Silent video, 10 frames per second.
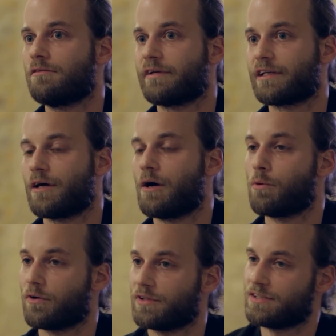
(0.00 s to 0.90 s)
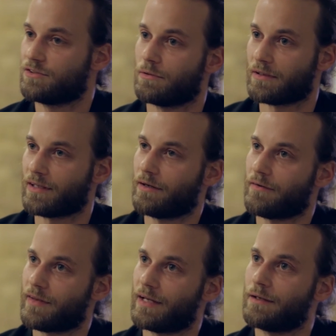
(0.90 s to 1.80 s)
figure out what needs doing there
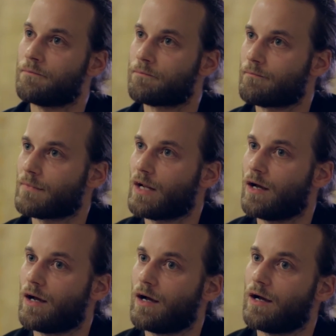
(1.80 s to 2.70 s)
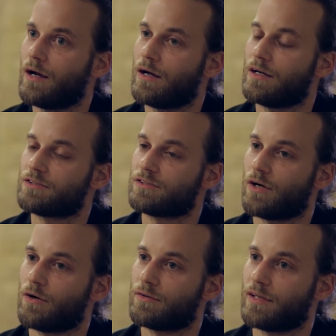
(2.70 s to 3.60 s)
and then.
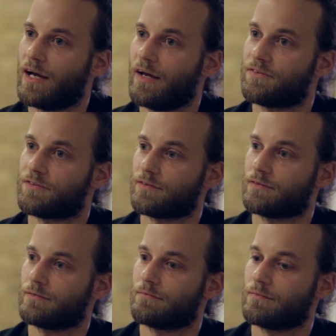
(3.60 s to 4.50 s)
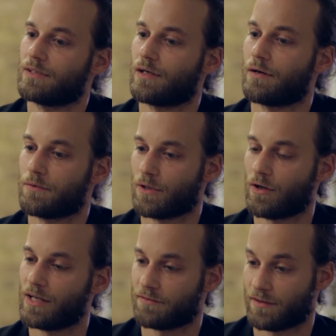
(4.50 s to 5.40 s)
So that, you know, you
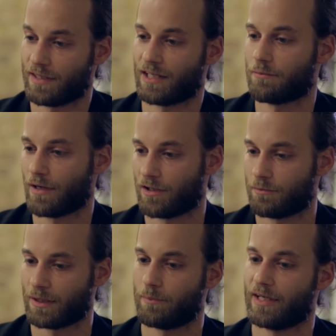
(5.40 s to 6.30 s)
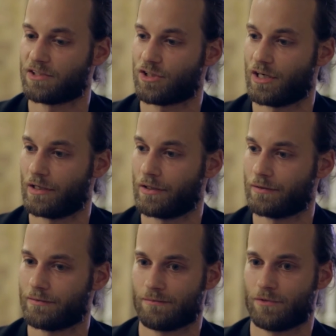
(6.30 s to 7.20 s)
only have to think about the big picture
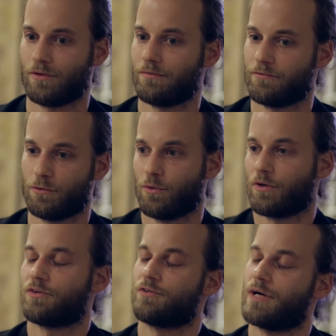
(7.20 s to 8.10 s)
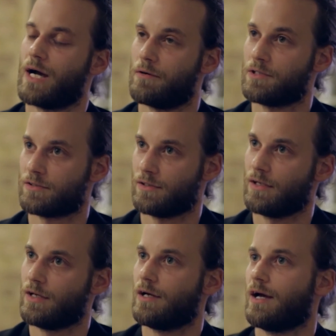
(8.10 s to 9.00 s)
for 1 or 2 hours,
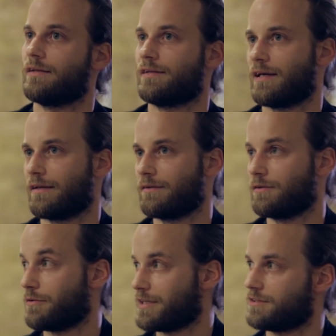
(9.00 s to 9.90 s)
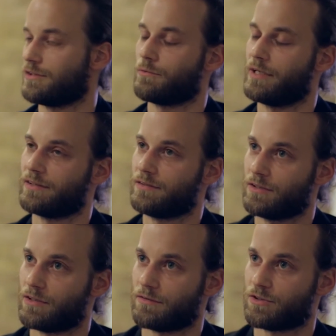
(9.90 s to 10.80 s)
and then the rest of the week
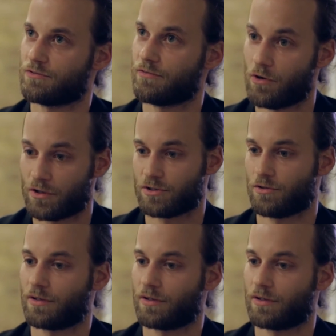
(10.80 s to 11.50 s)
you can just focus